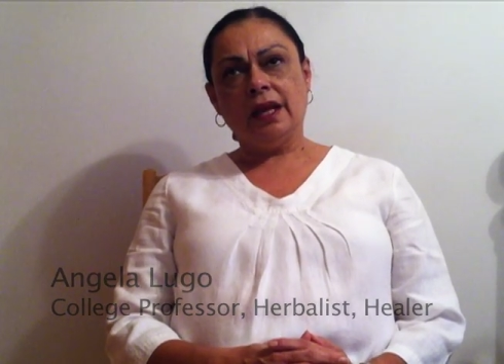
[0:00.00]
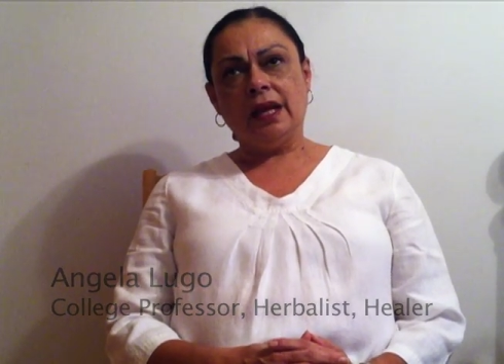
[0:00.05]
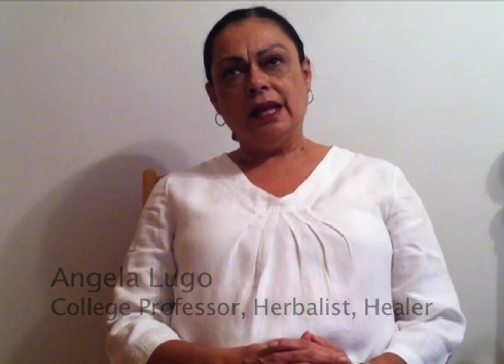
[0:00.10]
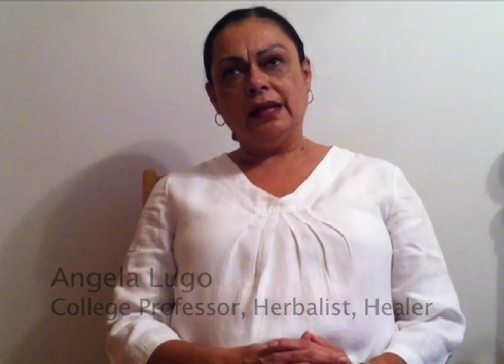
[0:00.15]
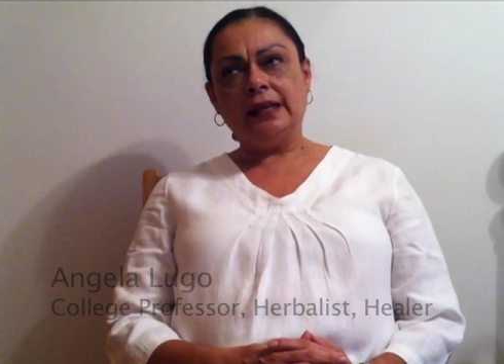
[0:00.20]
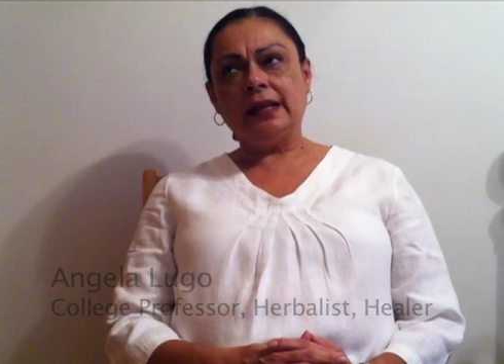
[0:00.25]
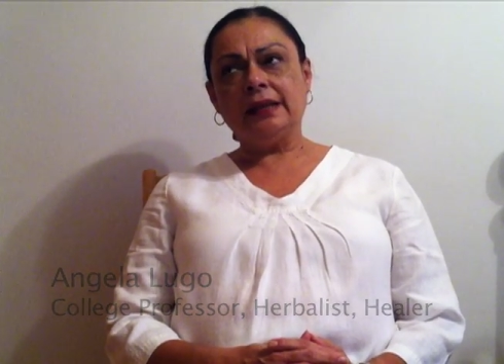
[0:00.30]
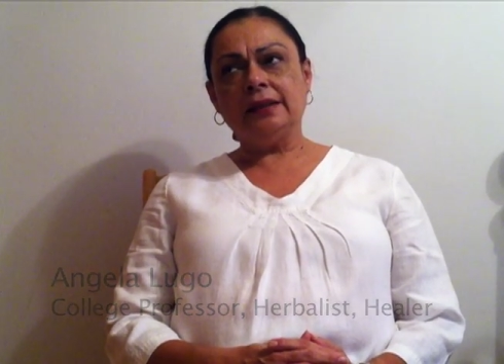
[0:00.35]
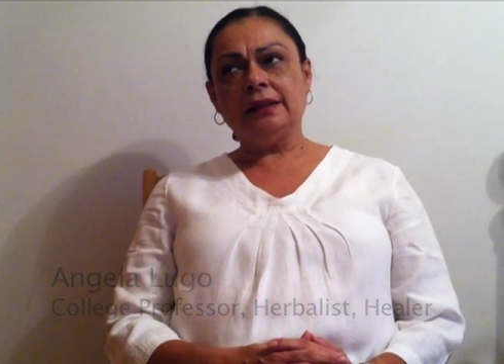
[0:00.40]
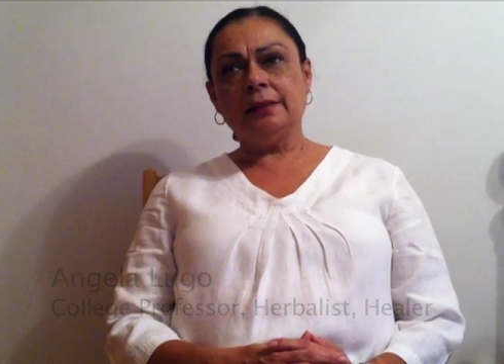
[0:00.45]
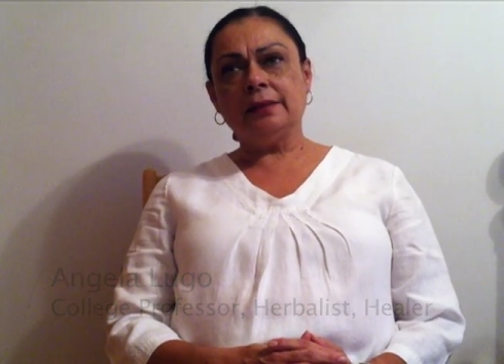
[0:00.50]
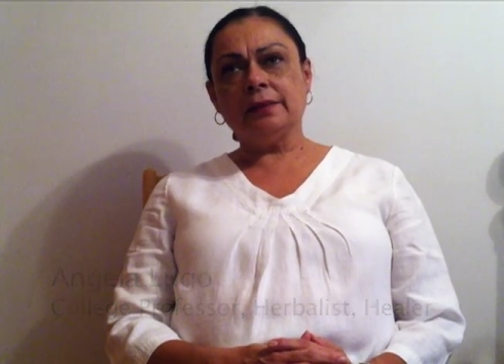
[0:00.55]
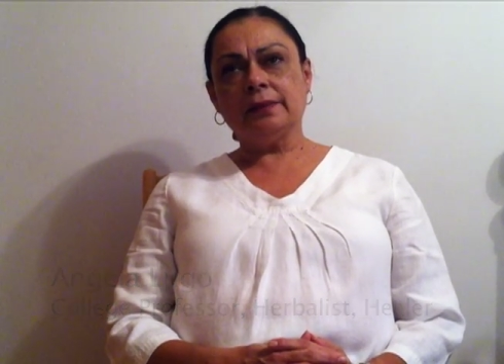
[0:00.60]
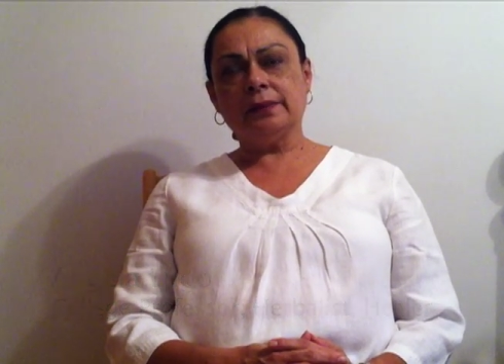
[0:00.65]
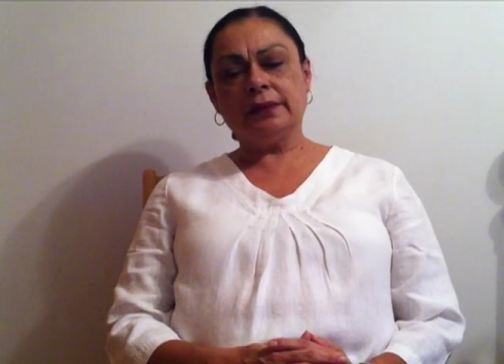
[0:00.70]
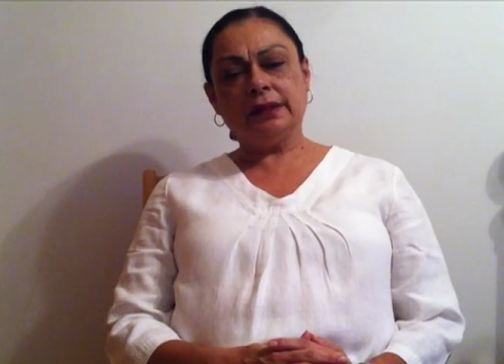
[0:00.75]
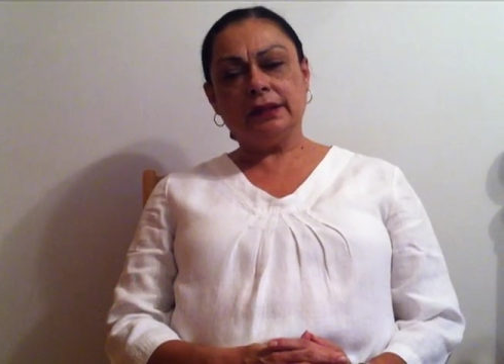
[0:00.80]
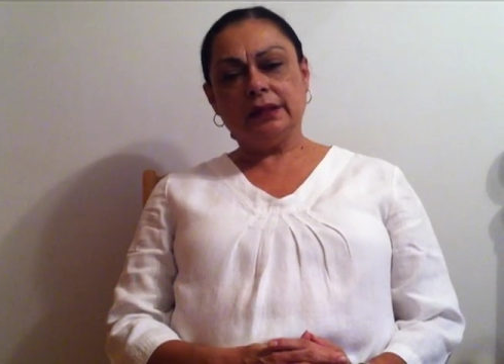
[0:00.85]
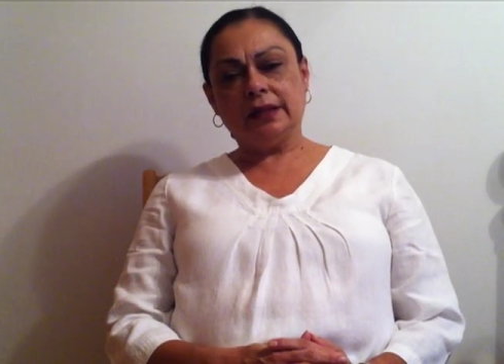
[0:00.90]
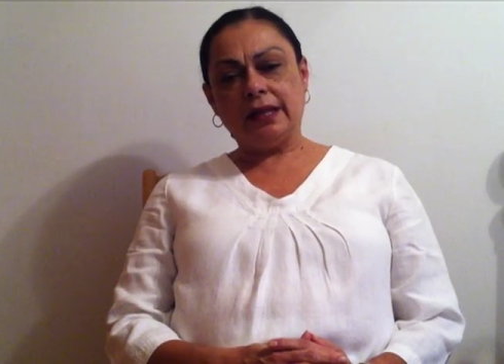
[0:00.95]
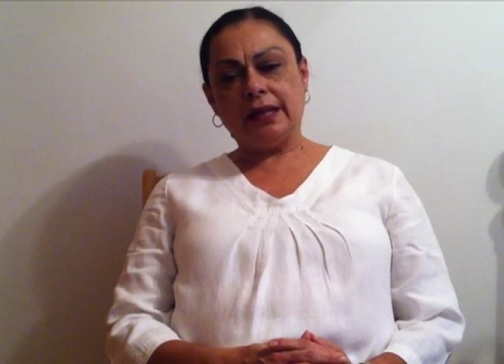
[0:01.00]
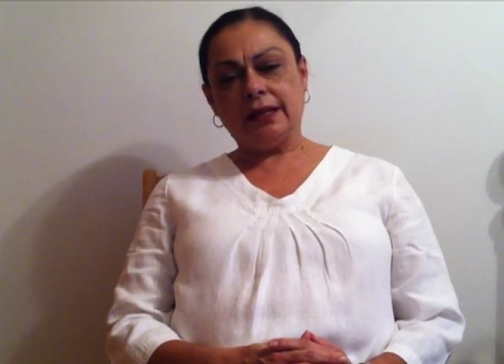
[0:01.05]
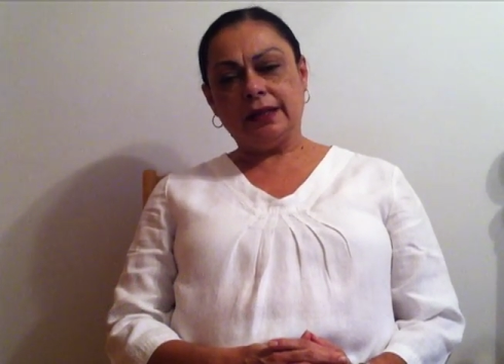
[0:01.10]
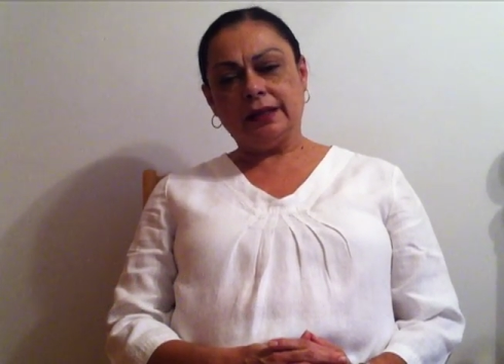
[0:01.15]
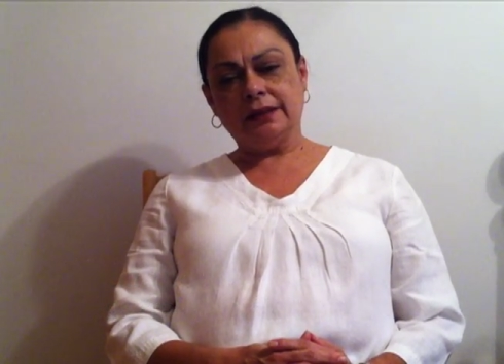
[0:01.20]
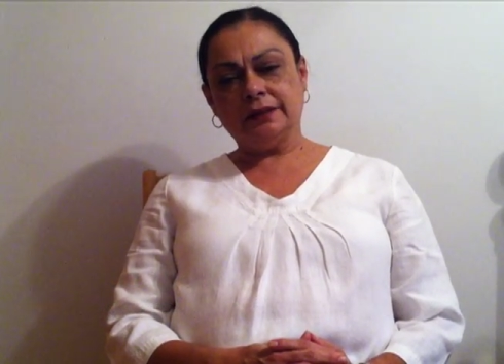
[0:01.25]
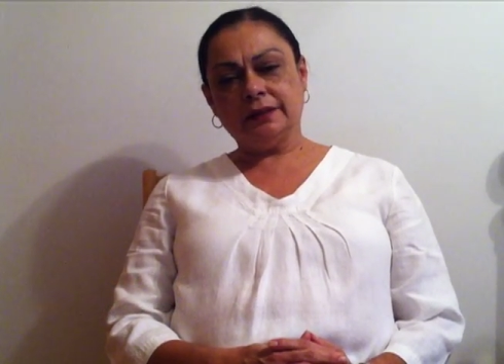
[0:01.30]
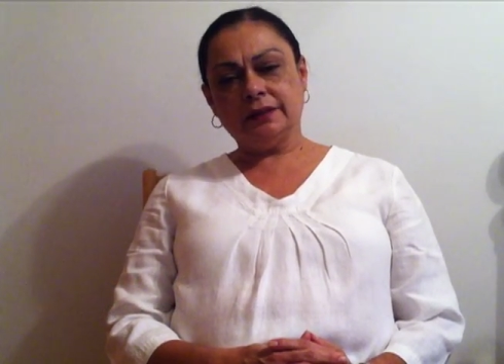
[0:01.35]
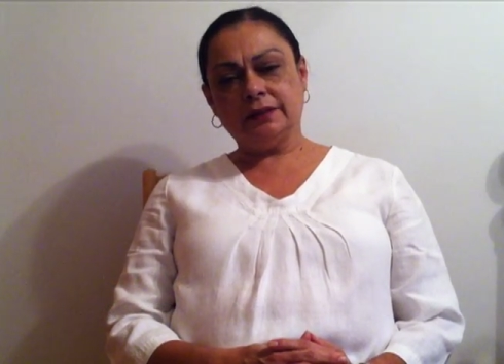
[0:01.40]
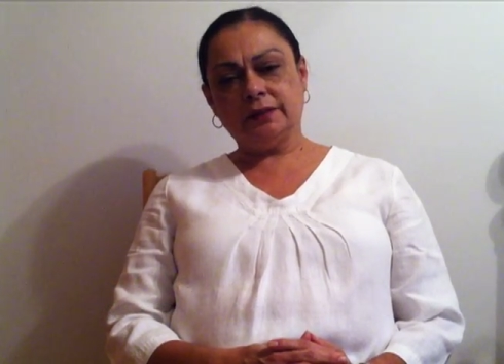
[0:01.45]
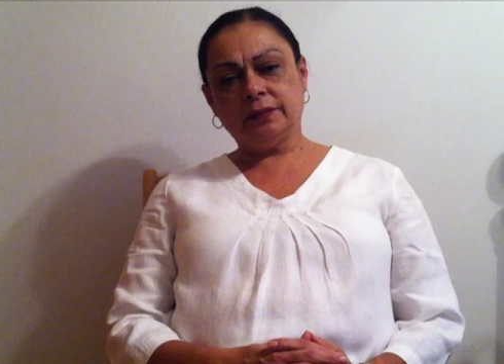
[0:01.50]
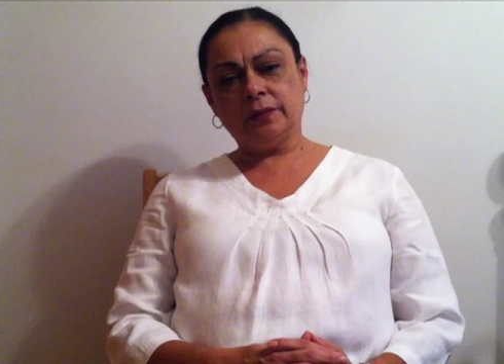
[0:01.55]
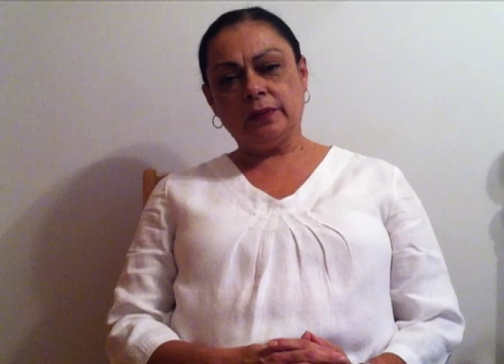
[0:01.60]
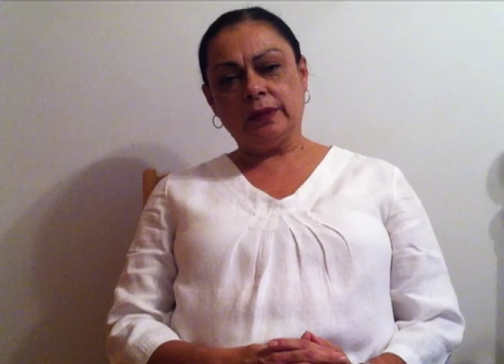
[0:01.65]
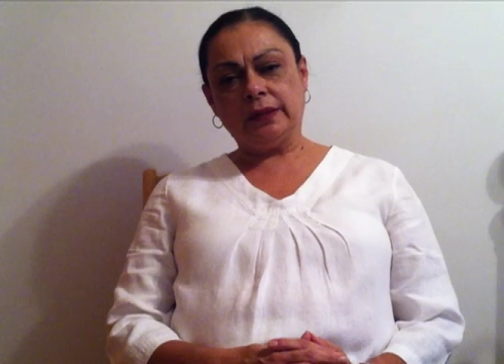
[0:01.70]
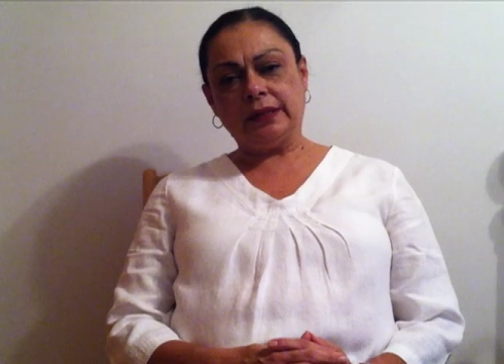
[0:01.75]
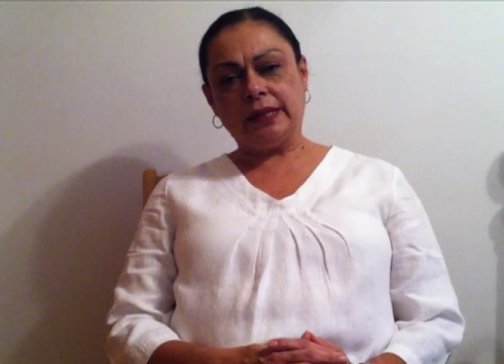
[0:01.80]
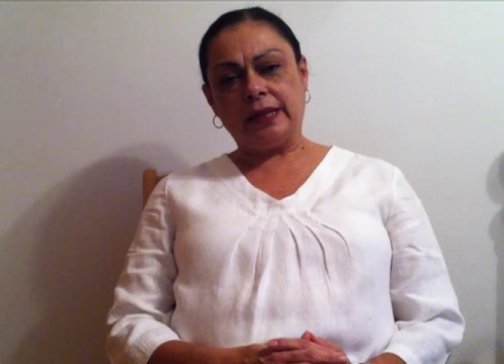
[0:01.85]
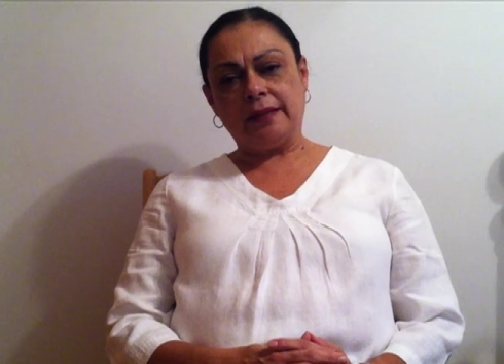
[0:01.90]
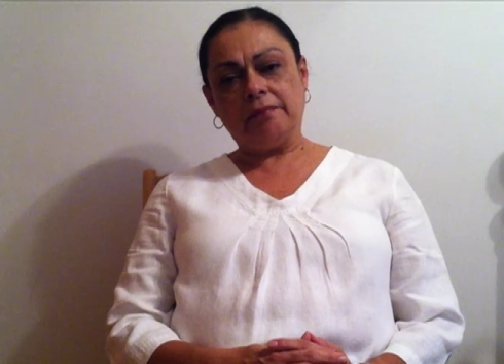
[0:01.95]
And I never realized
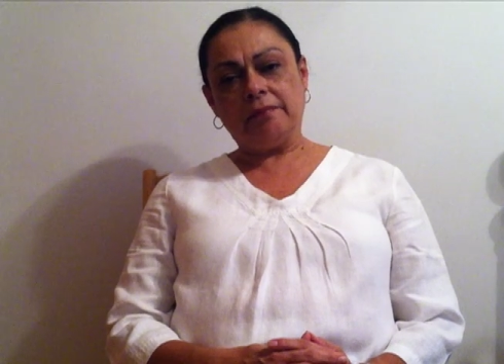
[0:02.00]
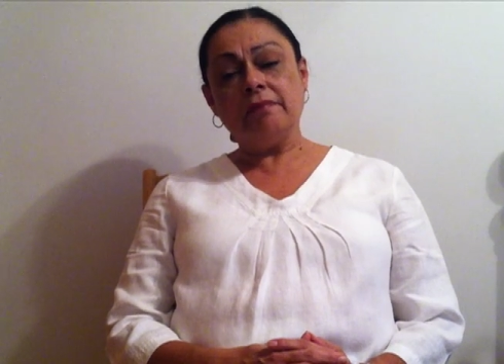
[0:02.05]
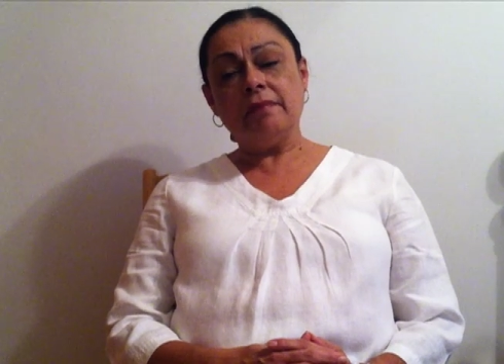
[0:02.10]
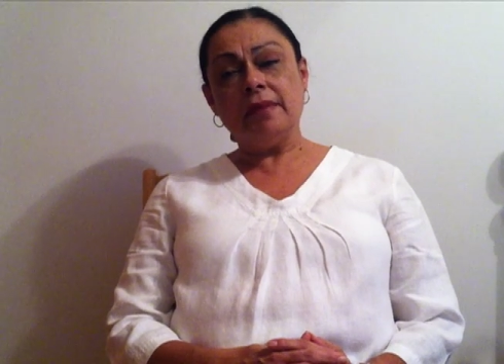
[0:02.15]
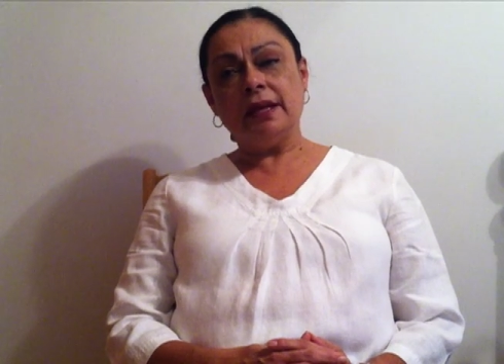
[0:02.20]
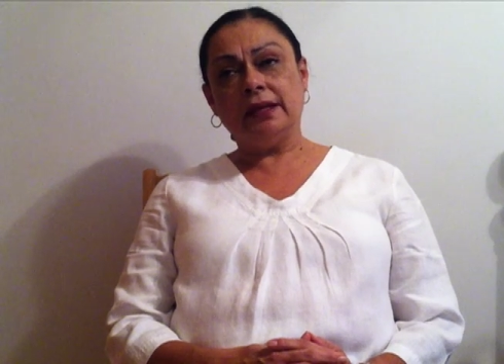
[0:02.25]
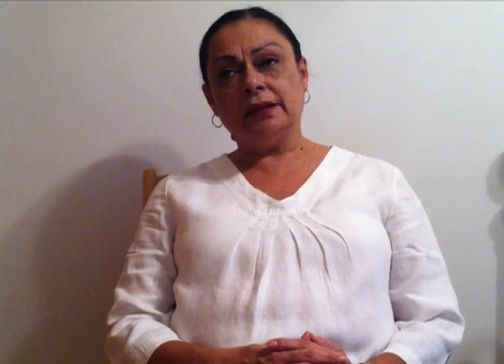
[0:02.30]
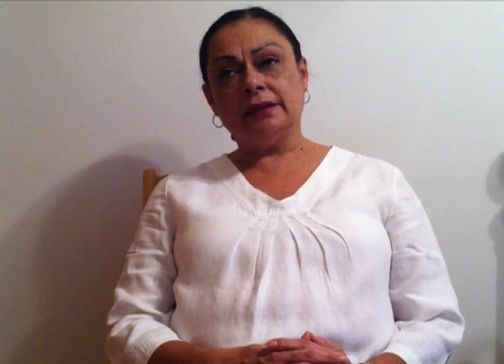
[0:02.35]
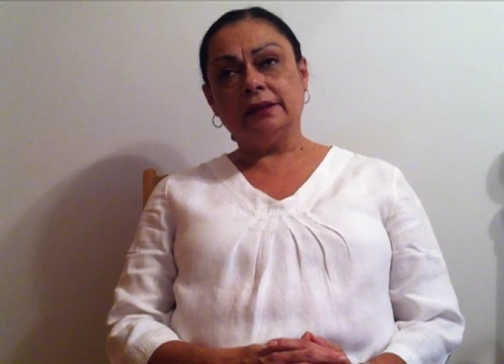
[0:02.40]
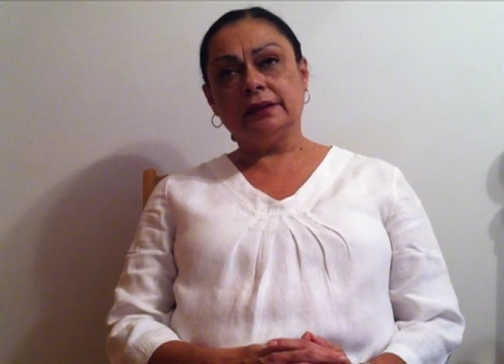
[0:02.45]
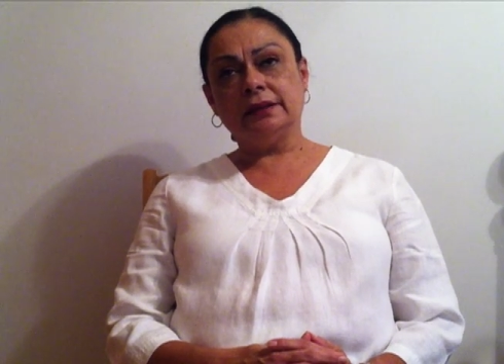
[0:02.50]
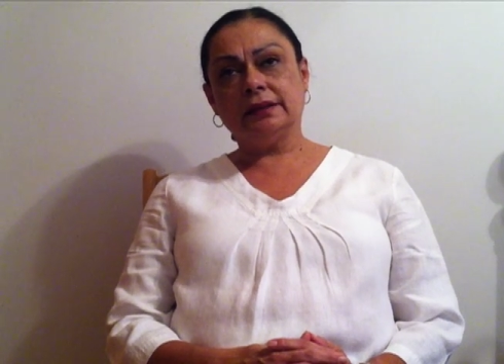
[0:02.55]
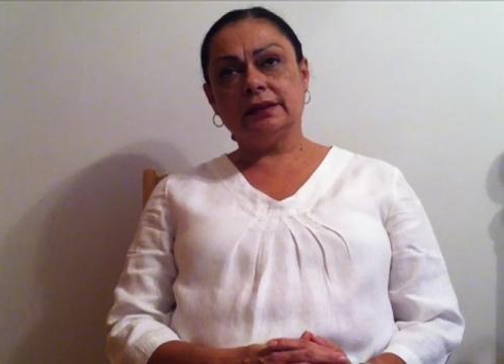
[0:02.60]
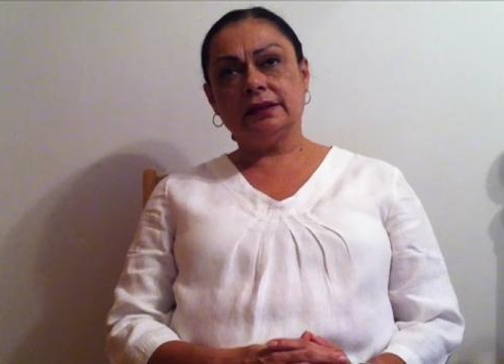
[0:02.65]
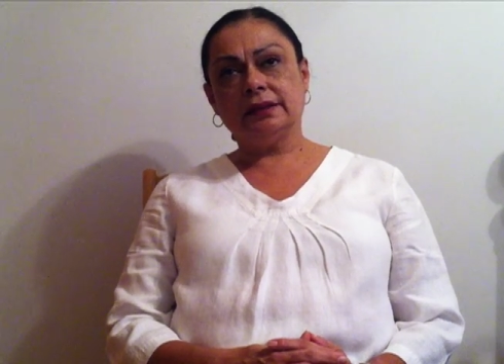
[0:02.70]
what that meant